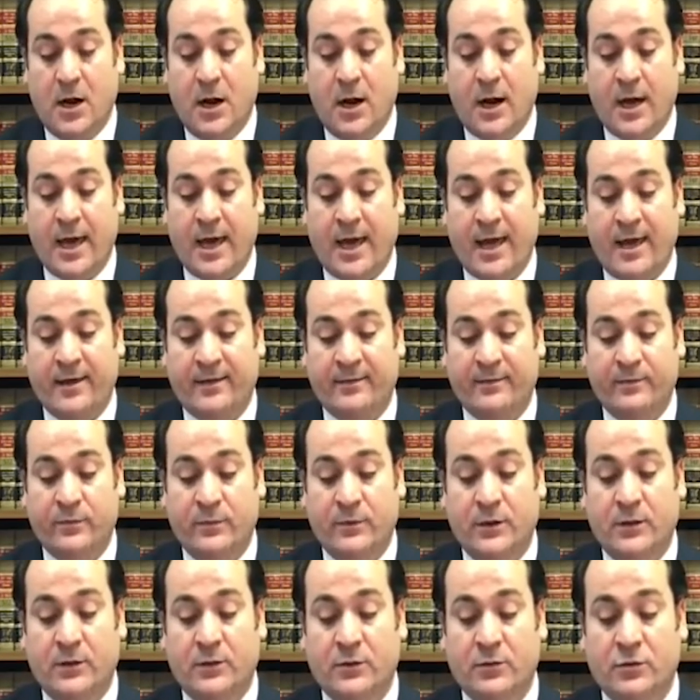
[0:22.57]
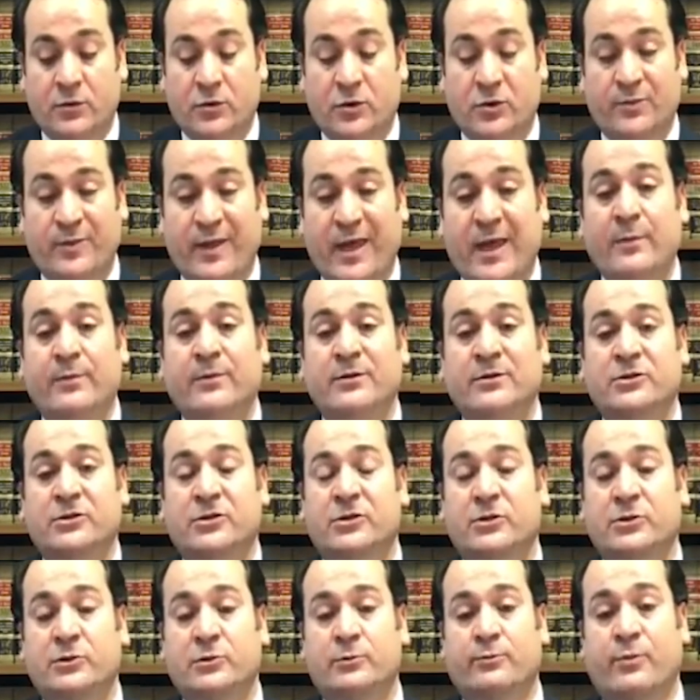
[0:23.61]
And to be able
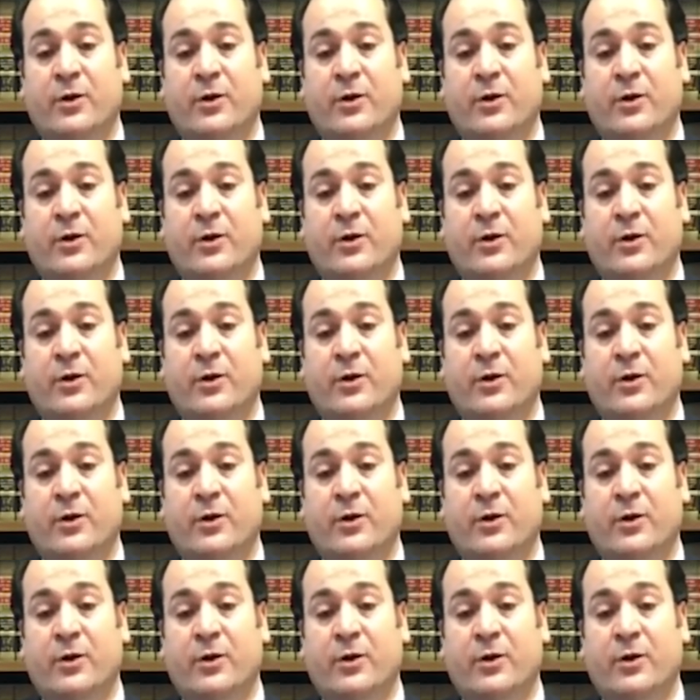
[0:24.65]
to